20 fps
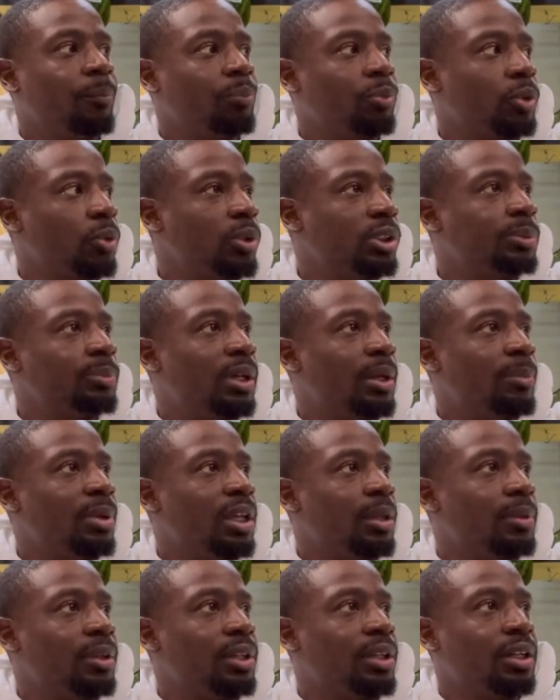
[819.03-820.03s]
what's my
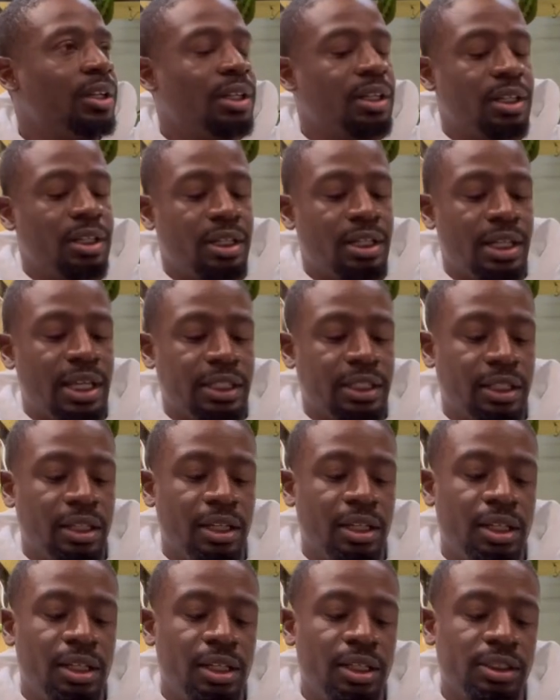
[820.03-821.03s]
baby, like the
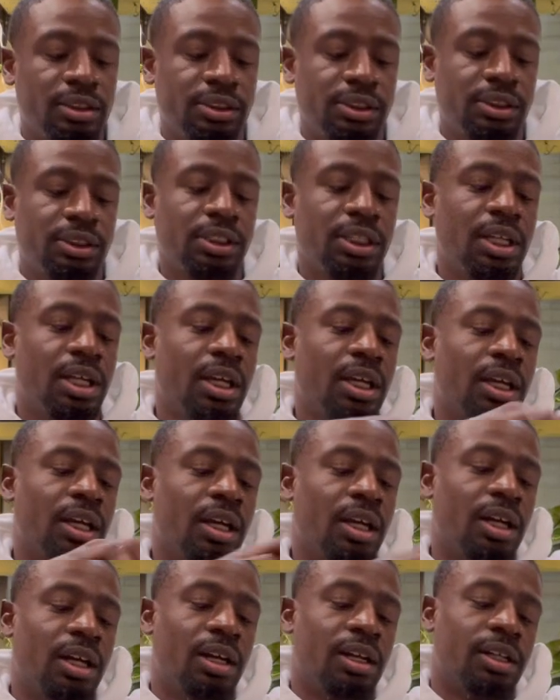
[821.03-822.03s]
Lux,
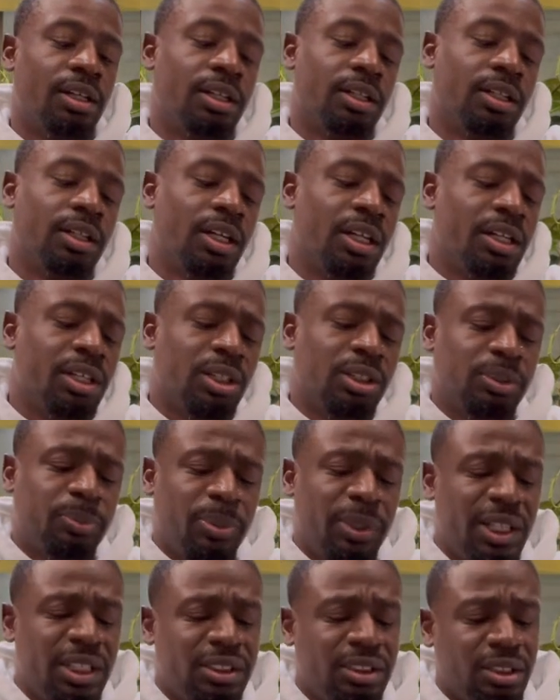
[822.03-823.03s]
those
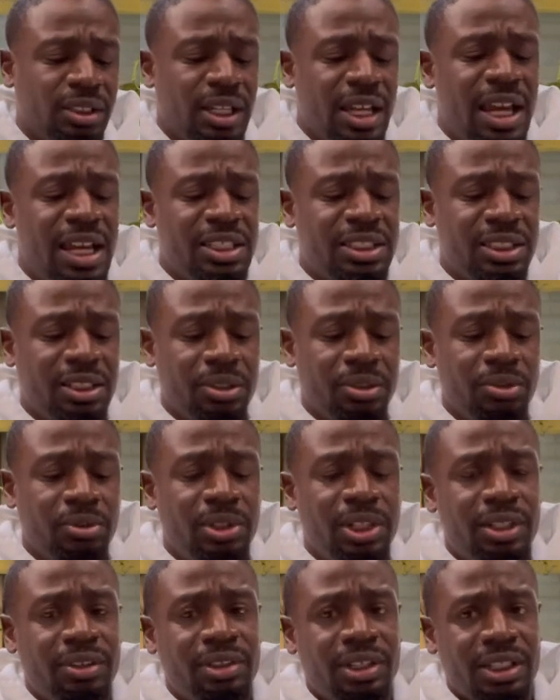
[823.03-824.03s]
plants are actually
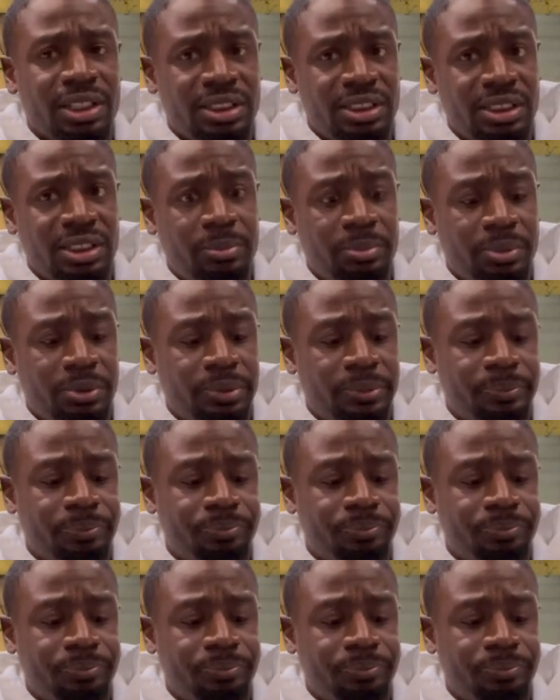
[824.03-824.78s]
really, really simple.